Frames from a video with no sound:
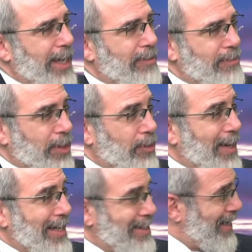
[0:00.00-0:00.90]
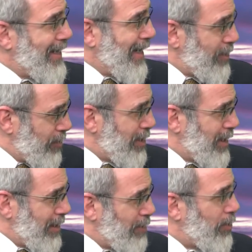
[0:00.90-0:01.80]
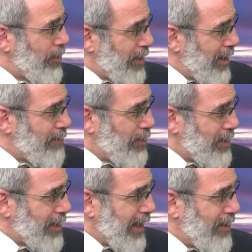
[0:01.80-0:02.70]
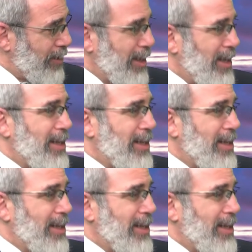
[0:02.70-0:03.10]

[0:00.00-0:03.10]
head of the Grand Sanhedrin that Napoleon had put together